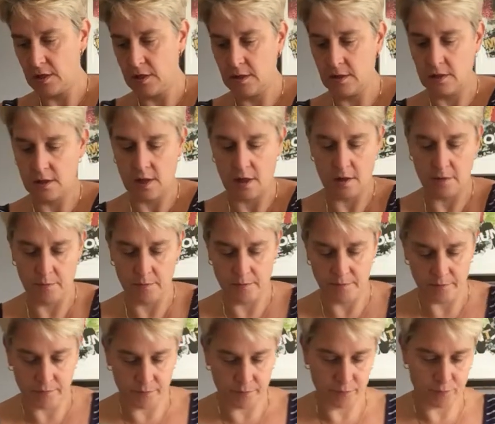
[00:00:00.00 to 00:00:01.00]
So
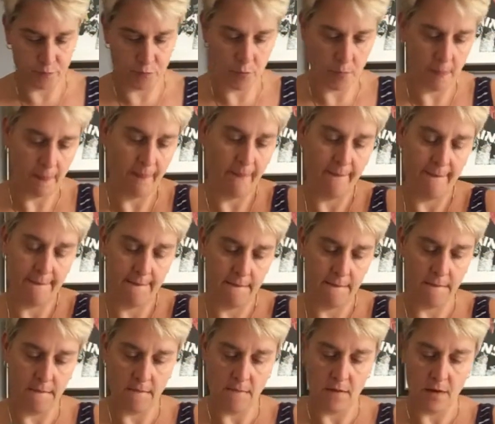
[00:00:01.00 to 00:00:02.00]
if
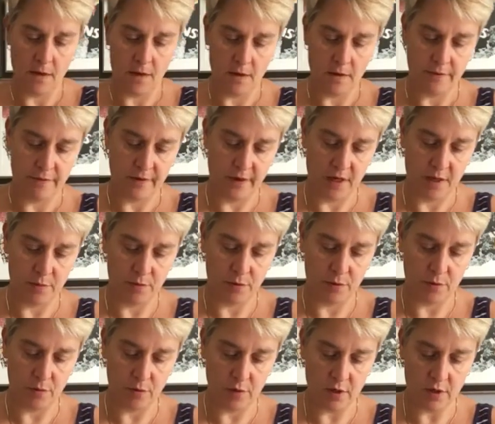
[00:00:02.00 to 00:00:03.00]
I put
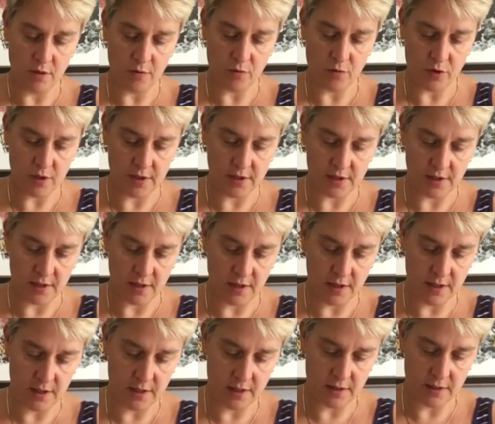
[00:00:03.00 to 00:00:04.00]
one on one
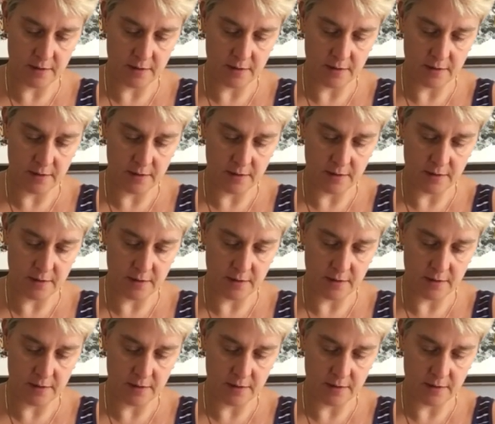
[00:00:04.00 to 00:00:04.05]
side,